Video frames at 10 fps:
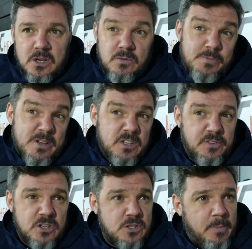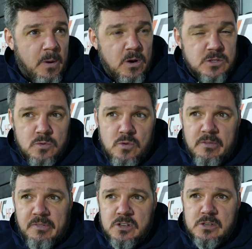So, especially for our supporters, I'm
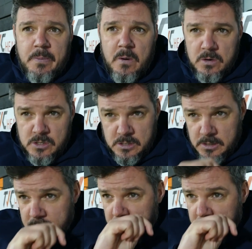good for our supporters.